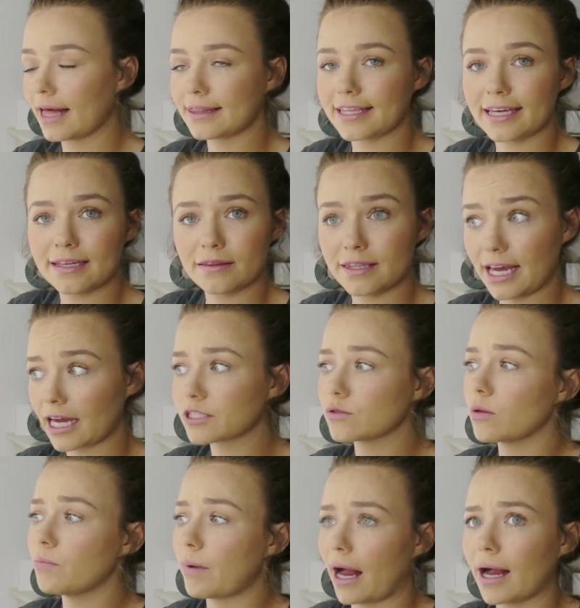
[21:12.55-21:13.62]
And the
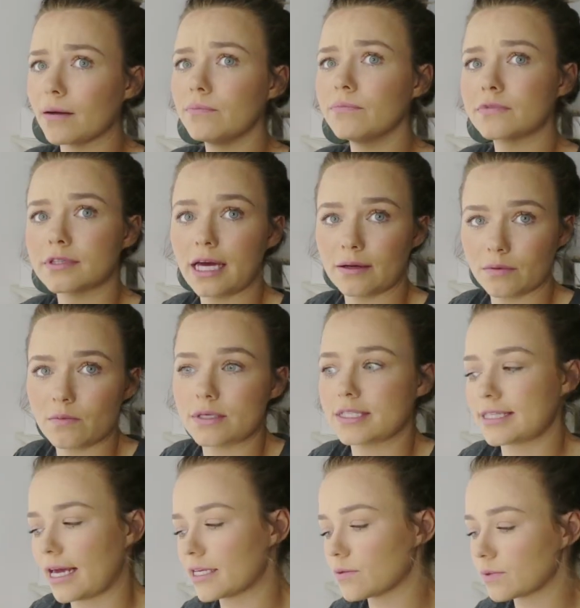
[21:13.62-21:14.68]
actual balm that was
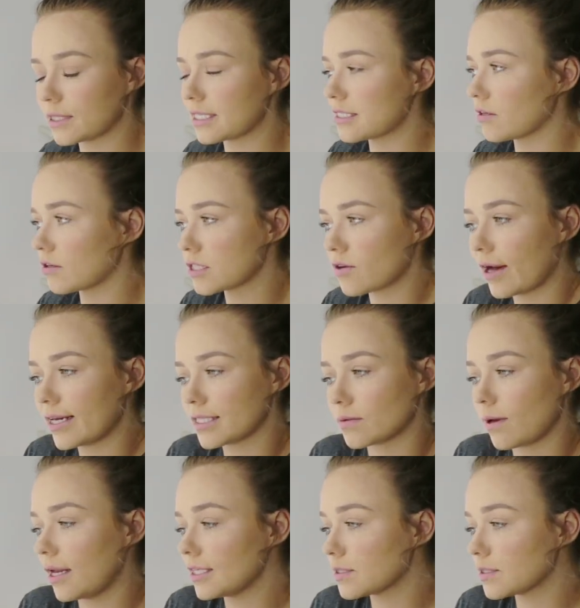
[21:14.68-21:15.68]
sent with this looks great as well.